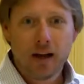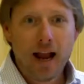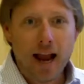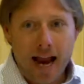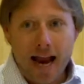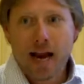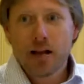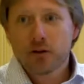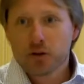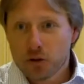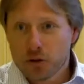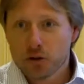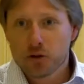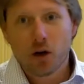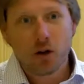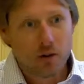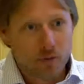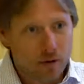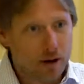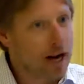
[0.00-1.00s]
answers
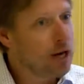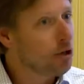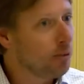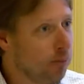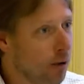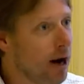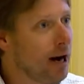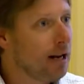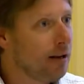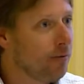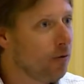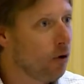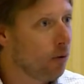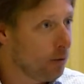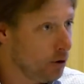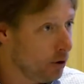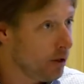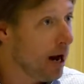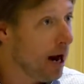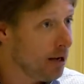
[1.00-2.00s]
on the financial planning form.
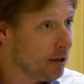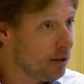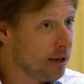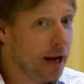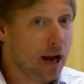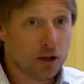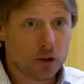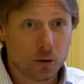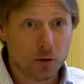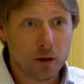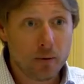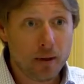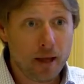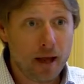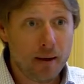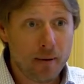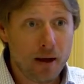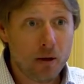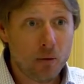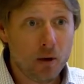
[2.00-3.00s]
Would you guys and gals agree with
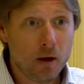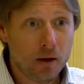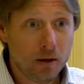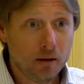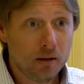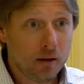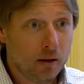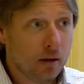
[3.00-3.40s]
that, by the way?